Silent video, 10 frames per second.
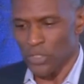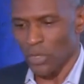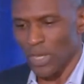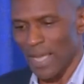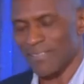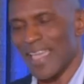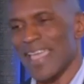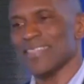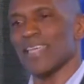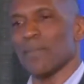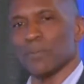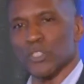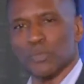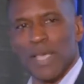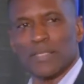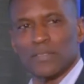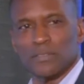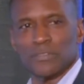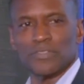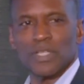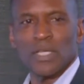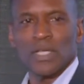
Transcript: So I've had that perspective